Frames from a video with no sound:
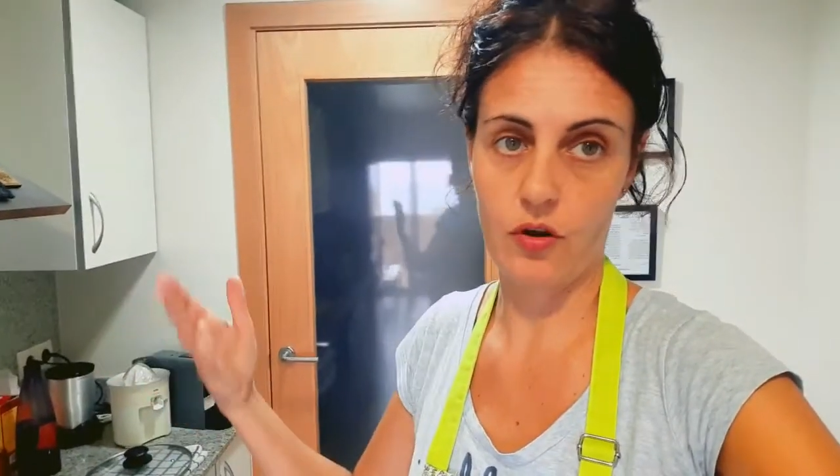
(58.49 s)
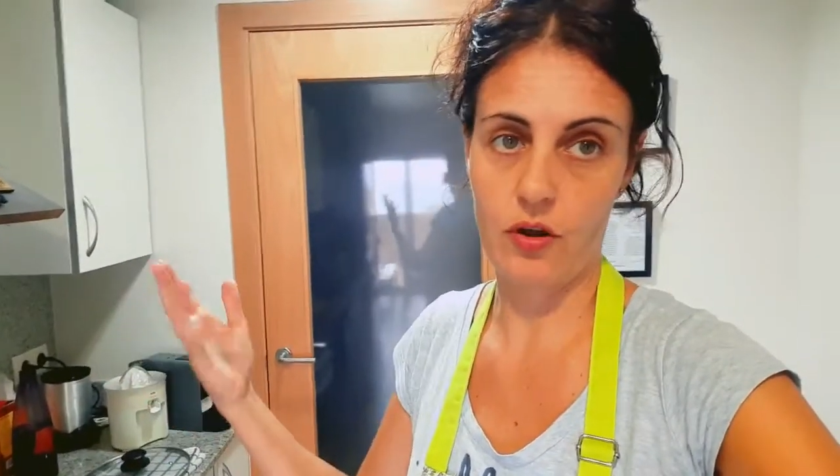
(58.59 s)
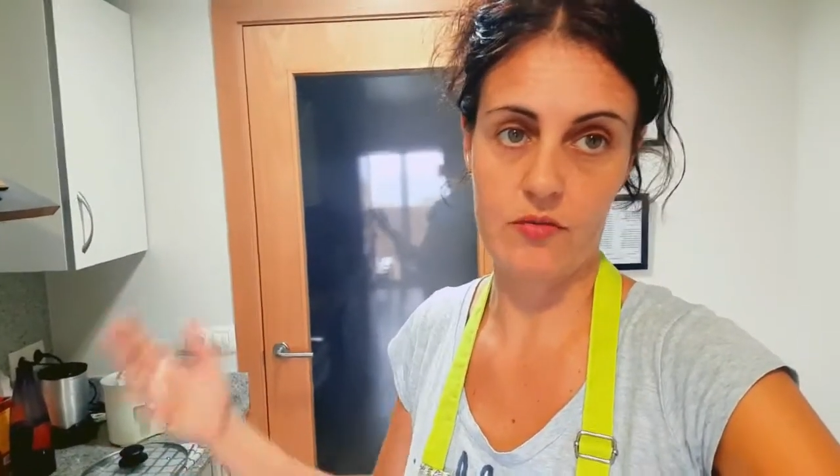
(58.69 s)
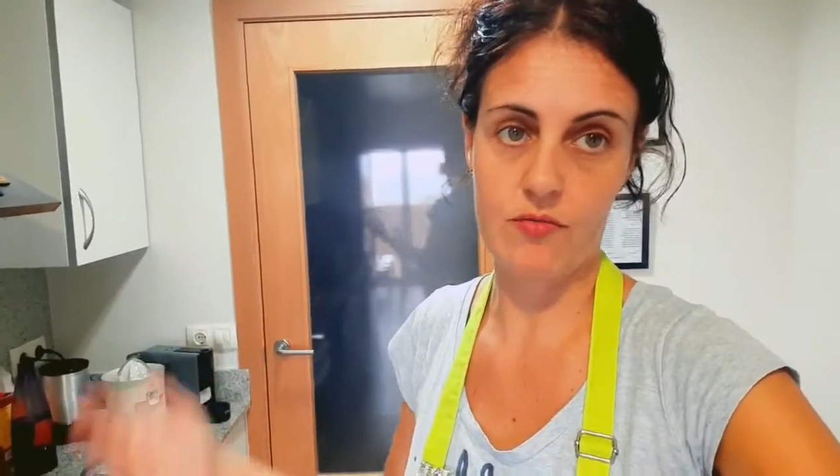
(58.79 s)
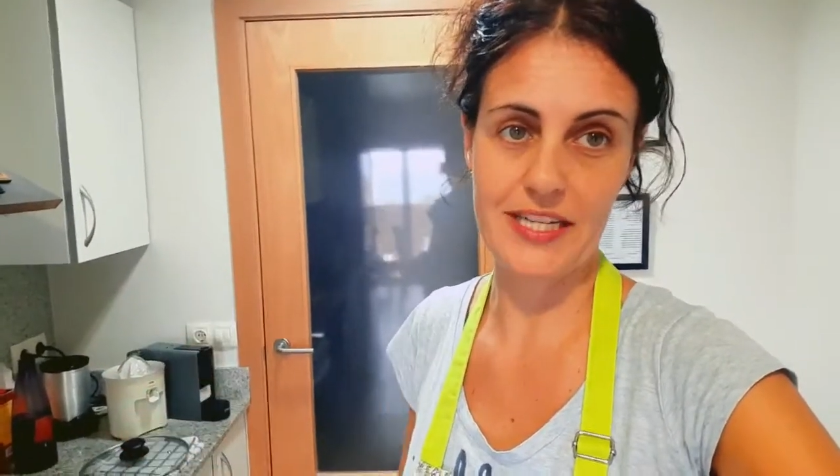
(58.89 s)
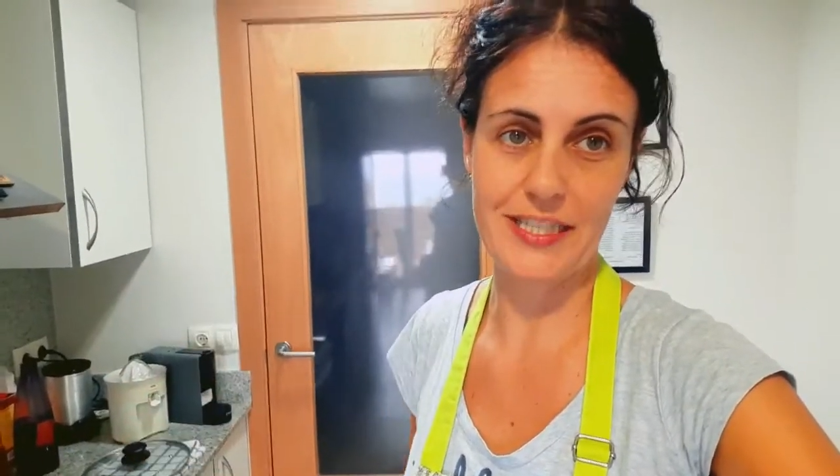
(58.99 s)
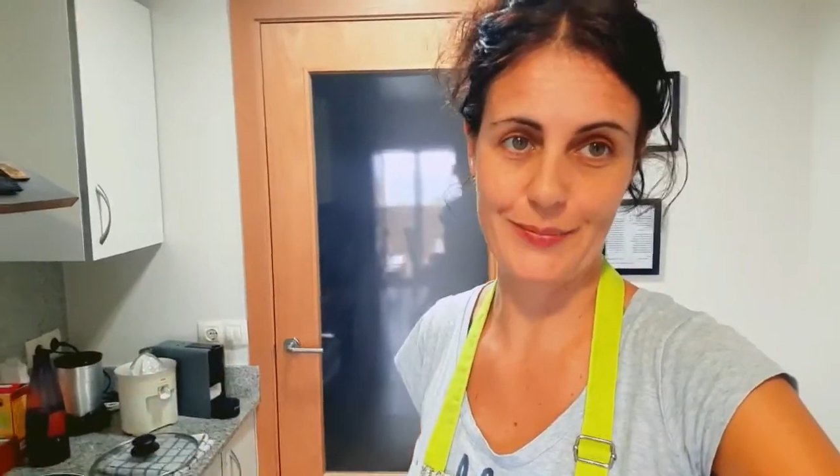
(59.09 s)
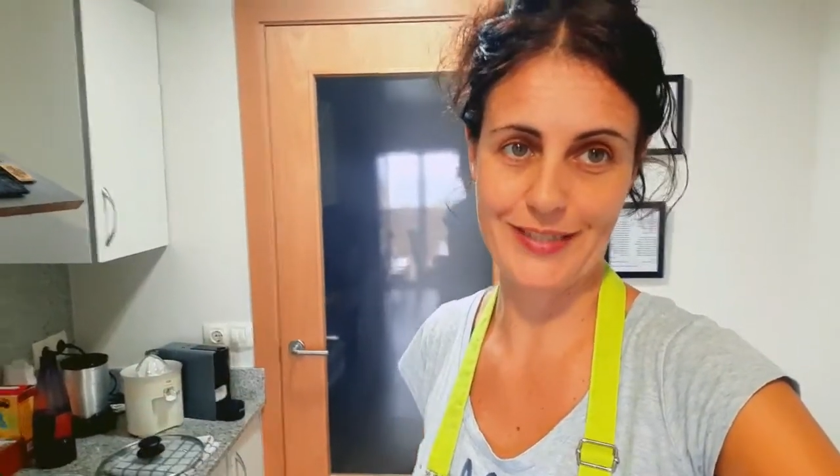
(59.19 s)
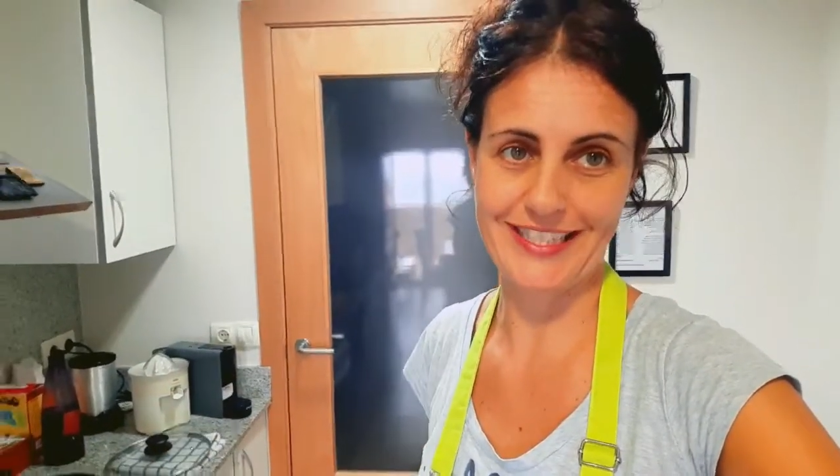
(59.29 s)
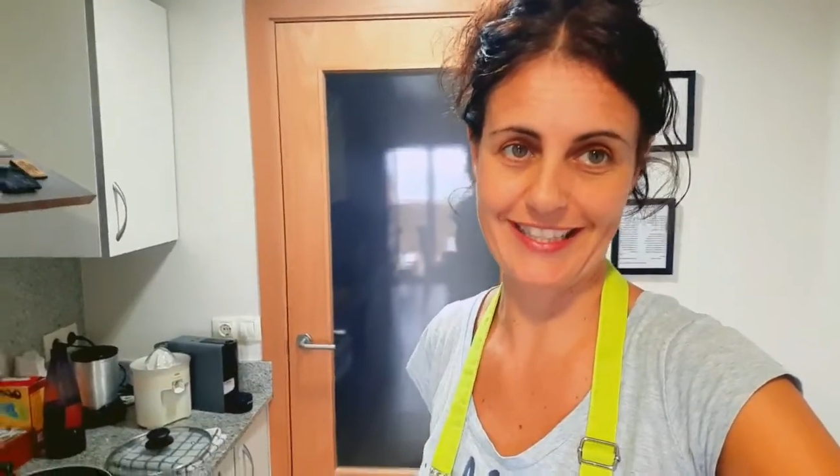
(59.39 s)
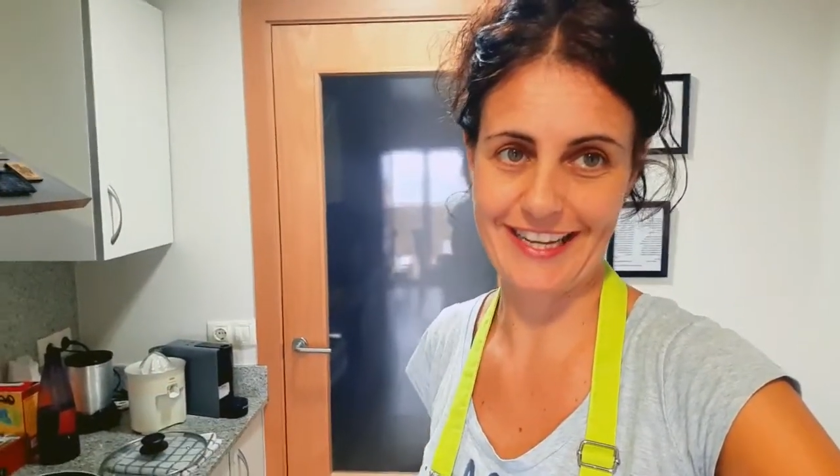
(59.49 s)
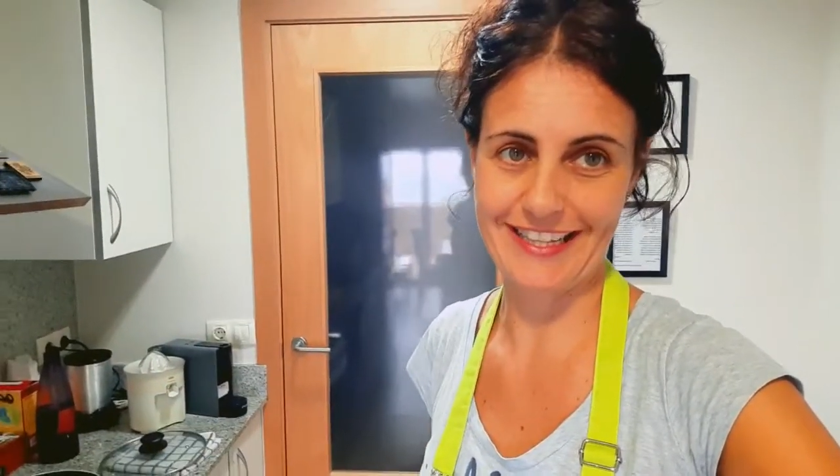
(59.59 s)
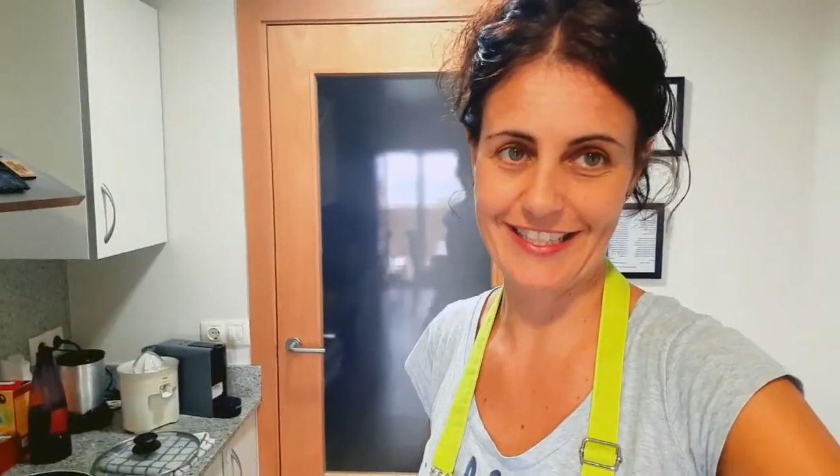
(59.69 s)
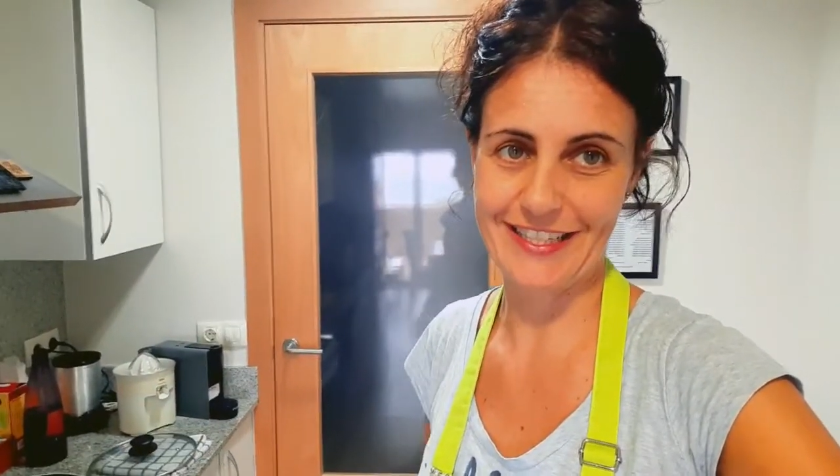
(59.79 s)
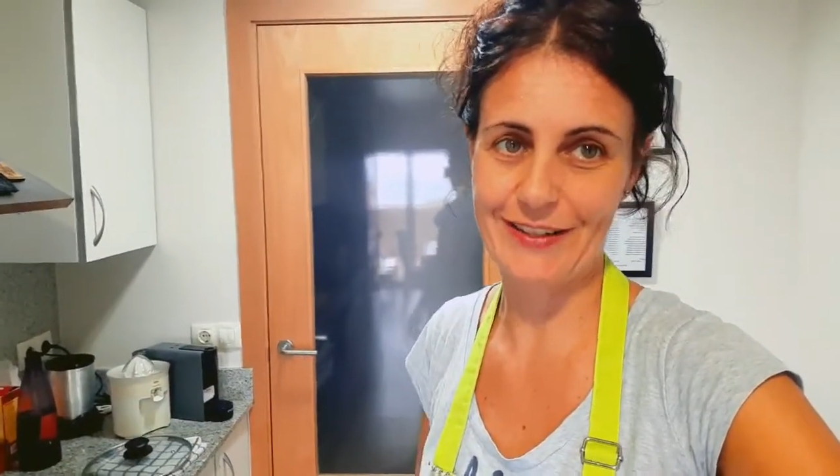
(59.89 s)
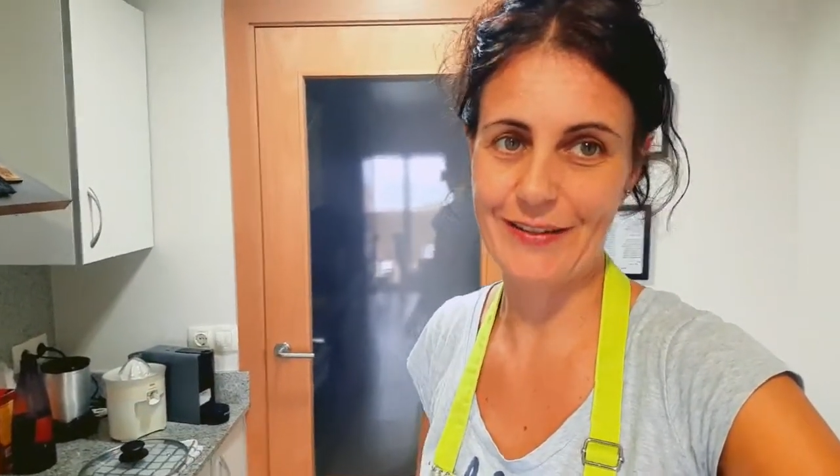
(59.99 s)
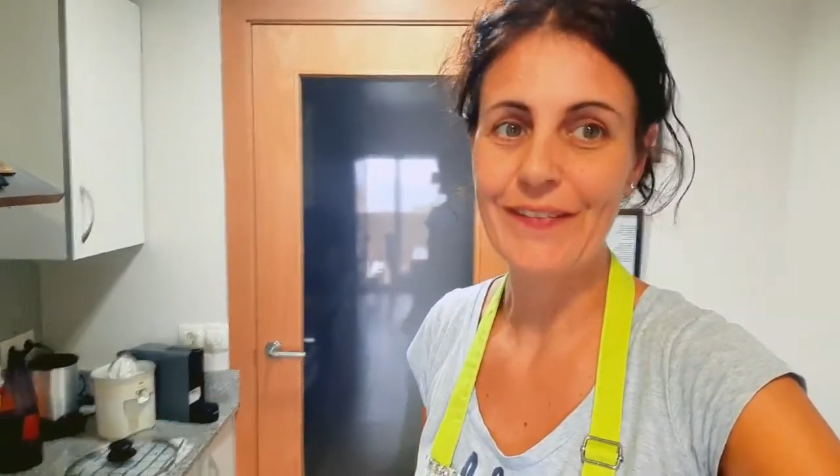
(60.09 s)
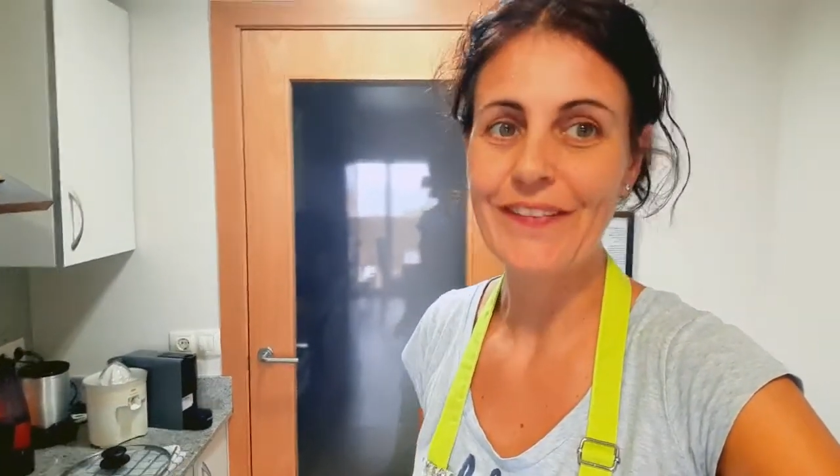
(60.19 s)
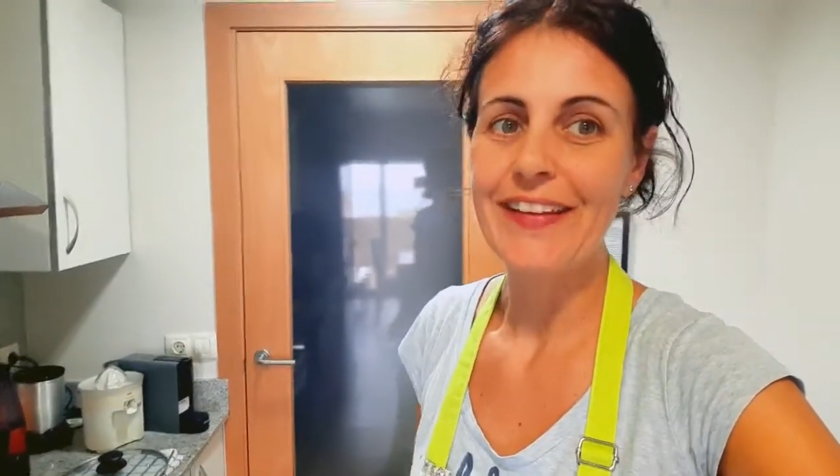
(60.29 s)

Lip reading: other recipes and that. So